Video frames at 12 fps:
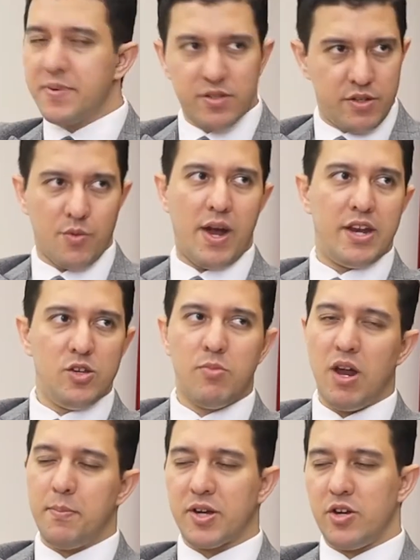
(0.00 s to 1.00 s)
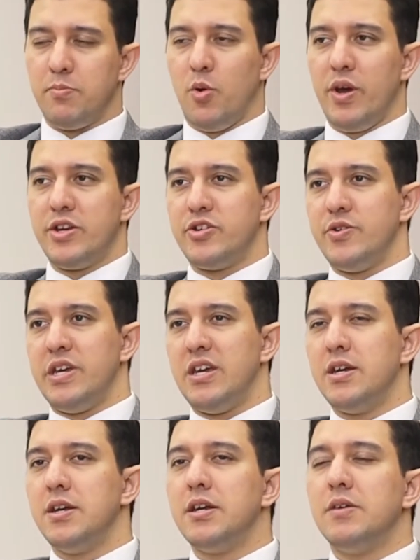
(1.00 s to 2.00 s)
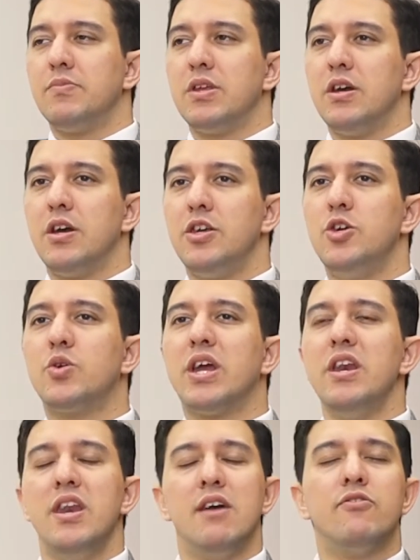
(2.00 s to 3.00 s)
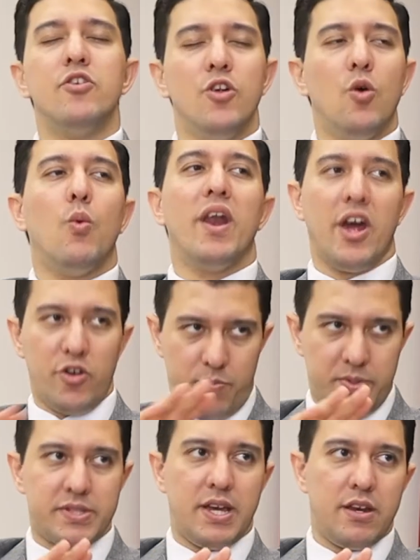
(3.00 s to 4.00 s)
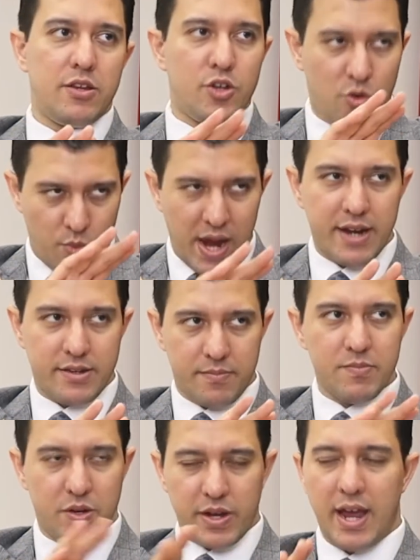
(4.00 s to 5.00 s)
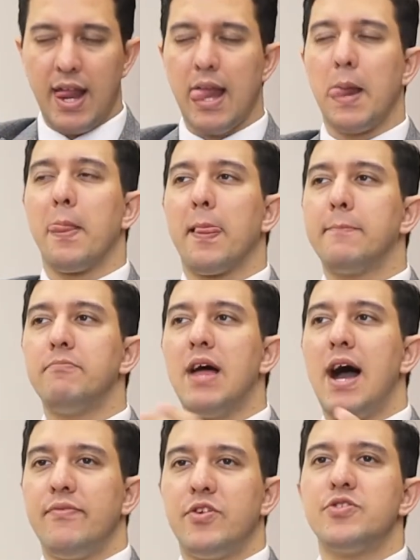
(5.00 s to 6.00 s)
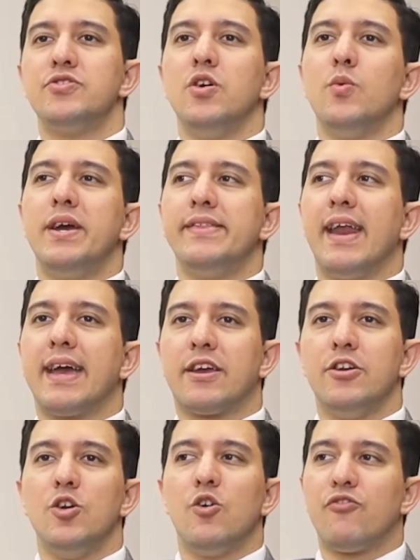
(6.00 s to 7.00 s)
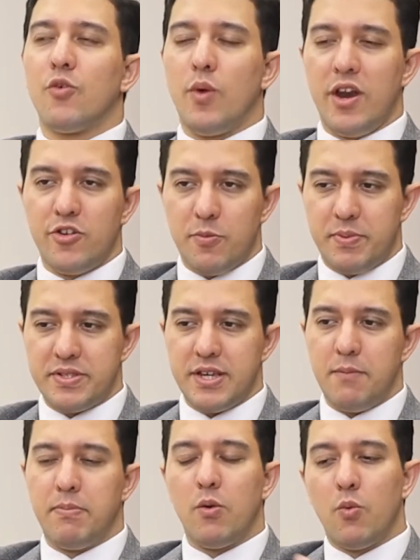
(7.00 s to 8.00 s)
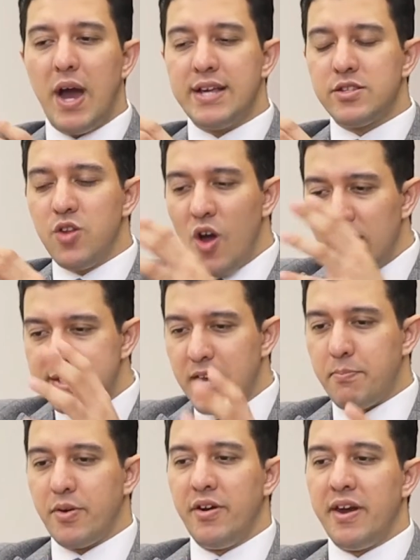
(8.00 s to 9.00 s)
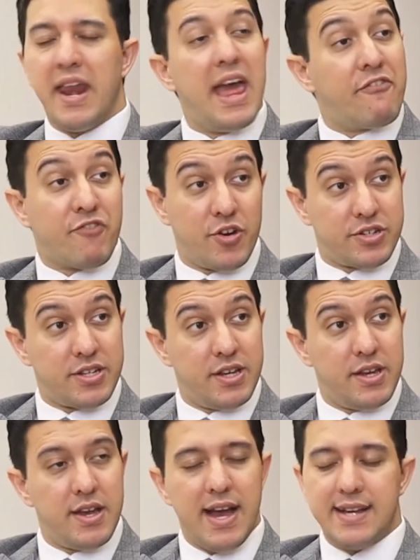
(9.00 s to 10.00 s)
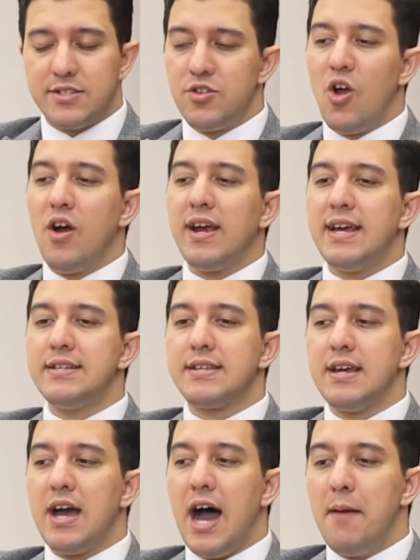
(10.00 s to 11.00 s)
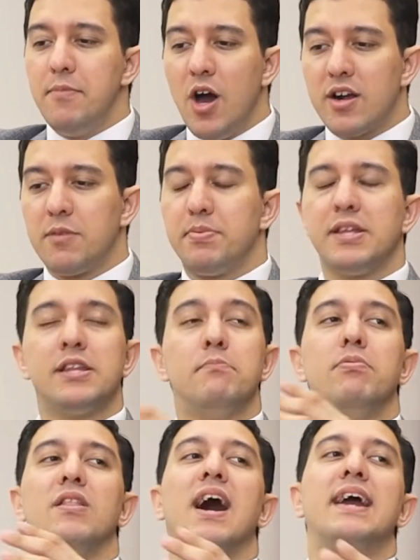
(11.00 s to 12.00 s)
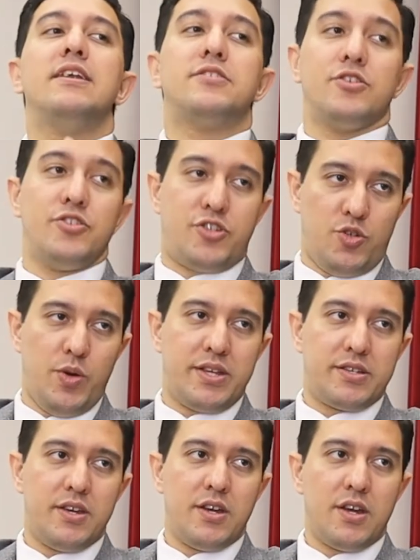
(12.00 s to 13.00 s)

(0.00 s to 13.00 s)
absolutely right. You brought up a good point, Shui. You can never know 100%. You're right. Okay? There's no way that I can know for 100%, but as long as I put in an effort, as long as I'm not completely blind to it,